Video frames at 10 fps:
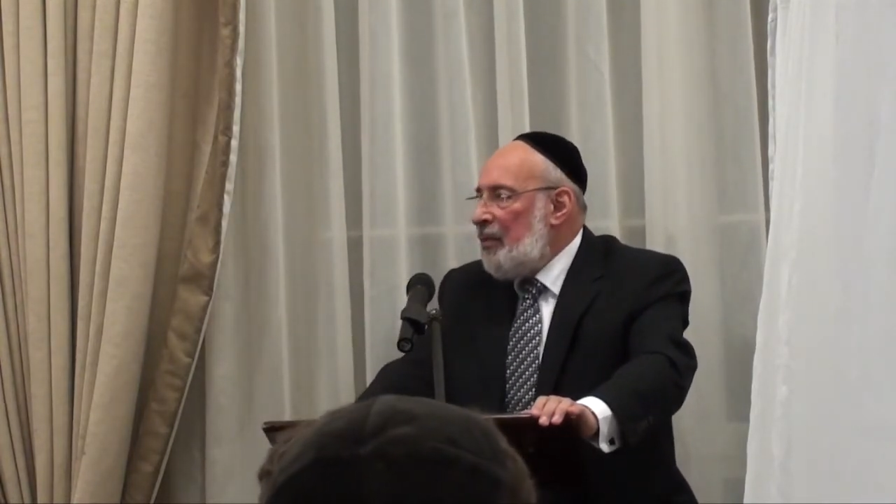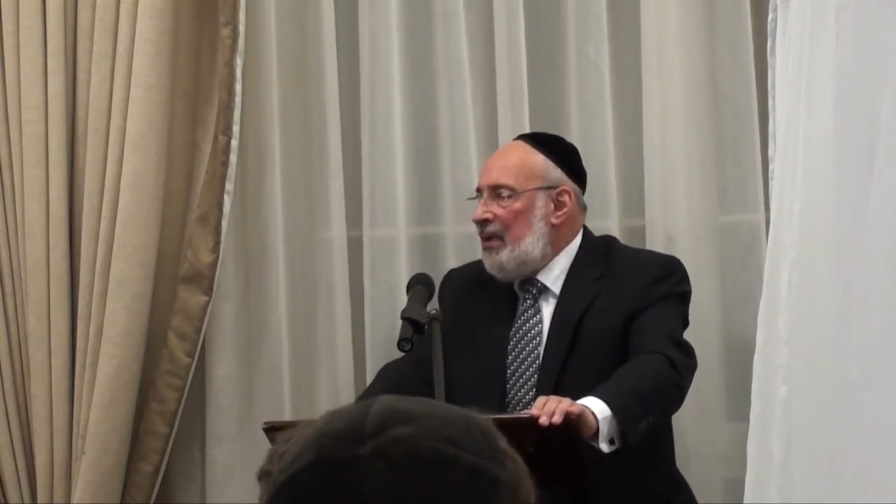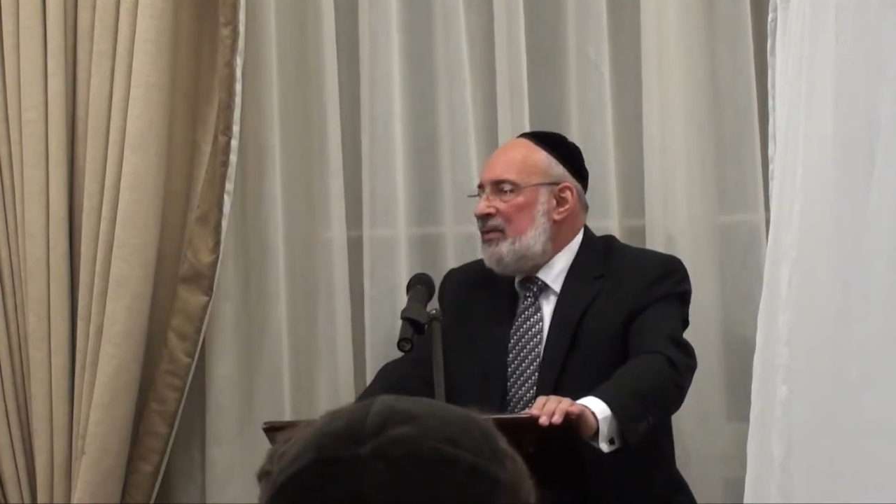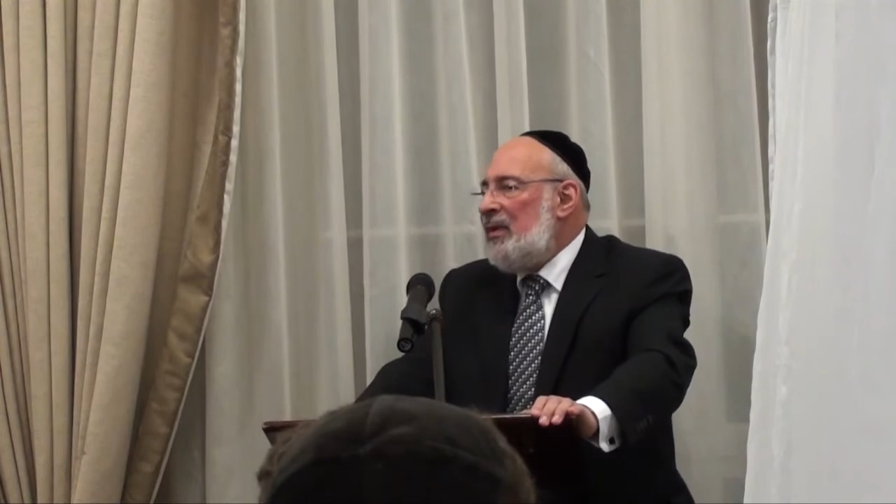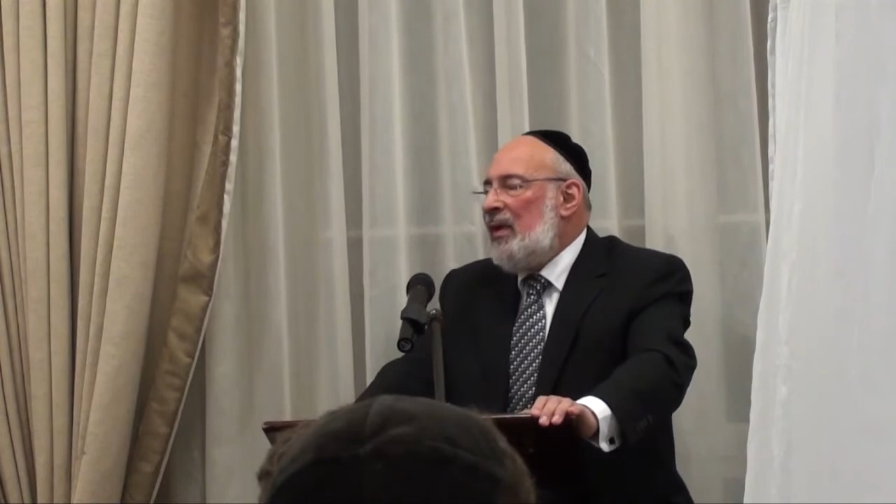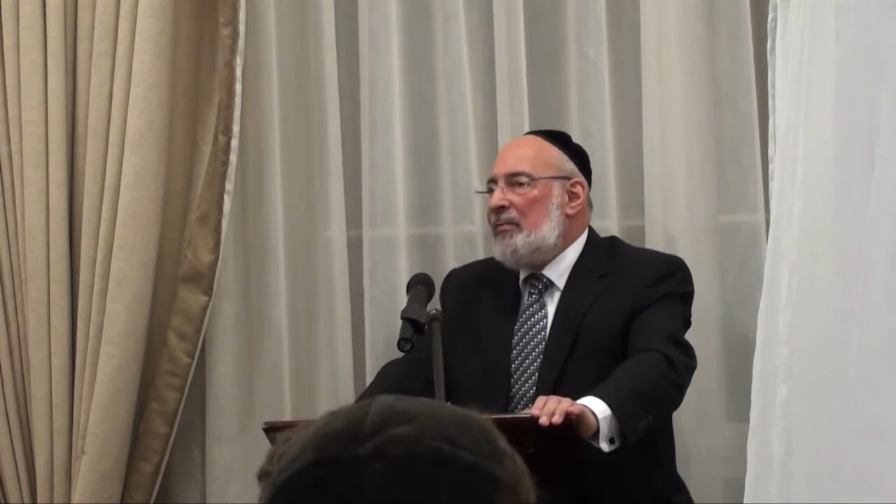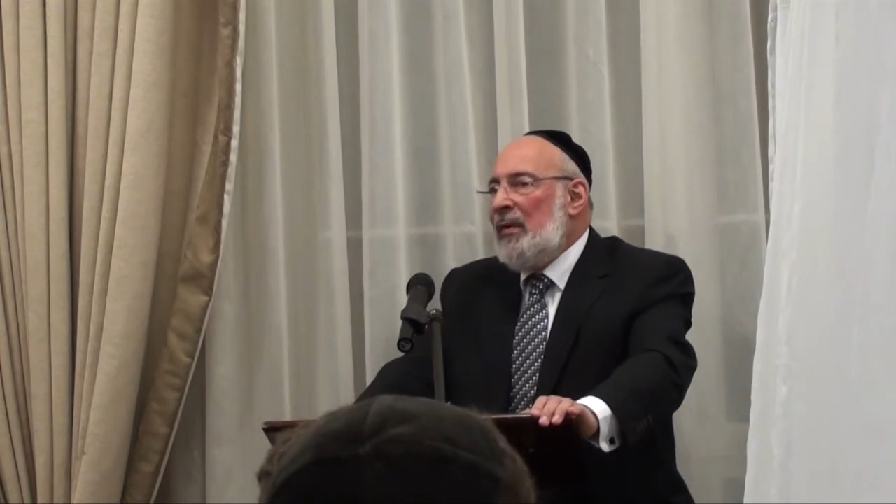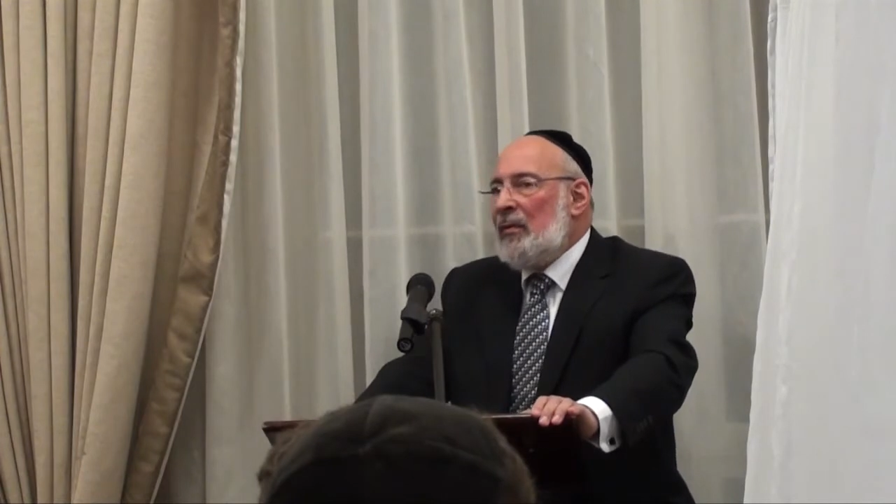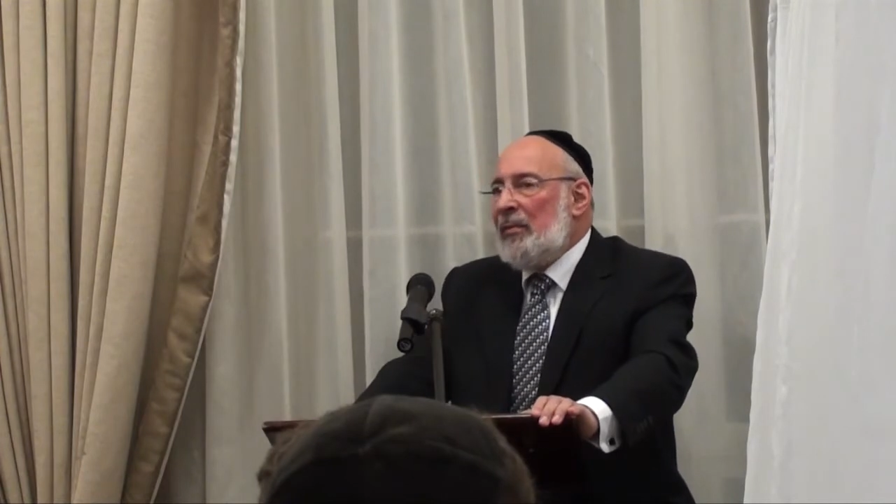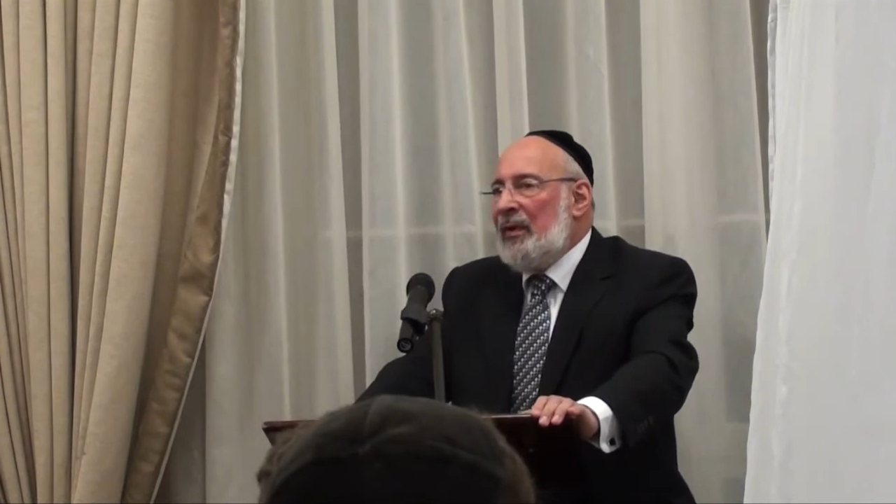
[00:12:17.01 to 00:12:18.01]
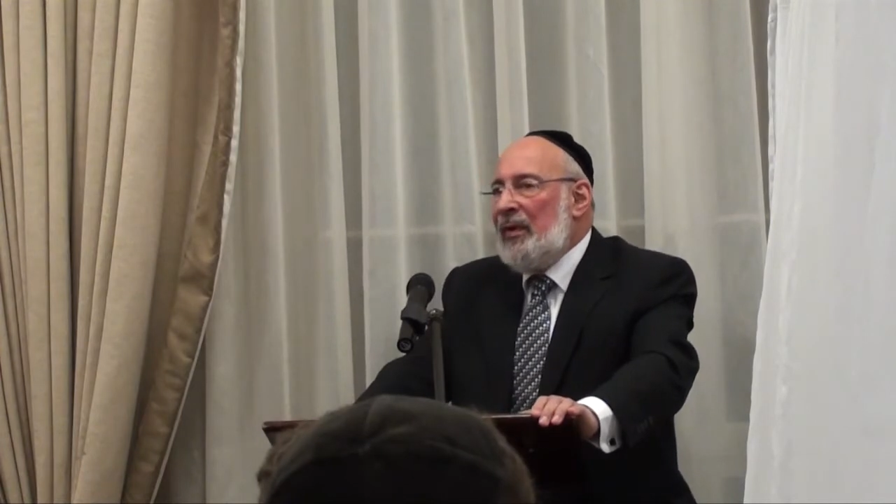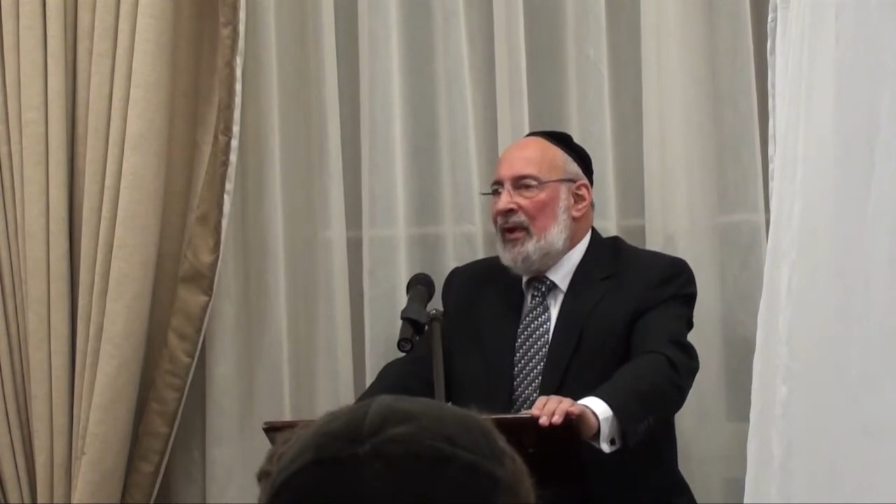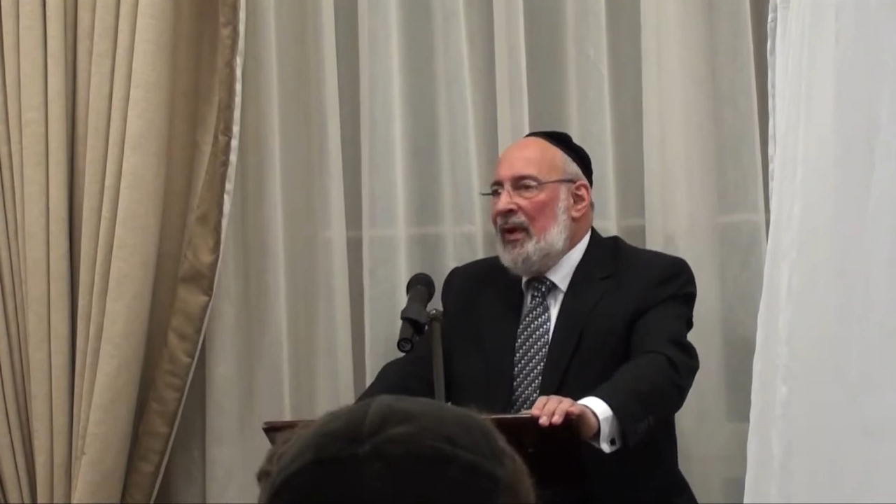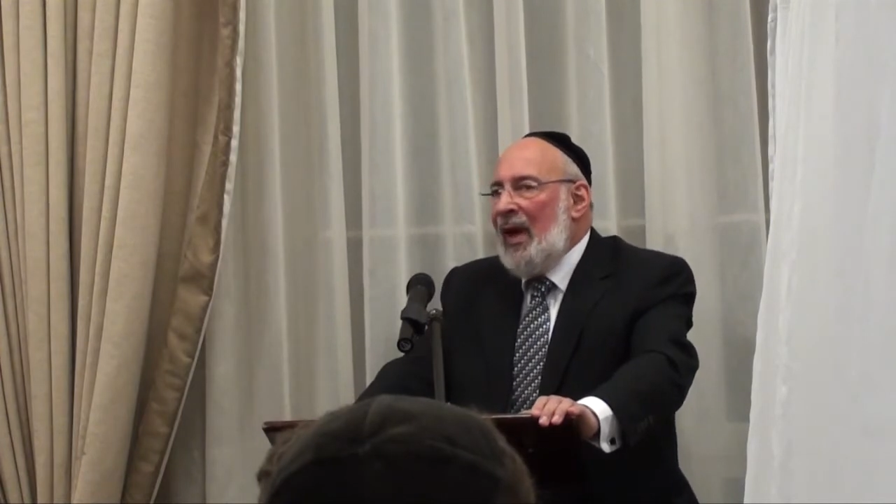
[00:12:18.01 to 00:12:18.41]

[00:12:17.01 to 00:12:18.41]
place like Melbourne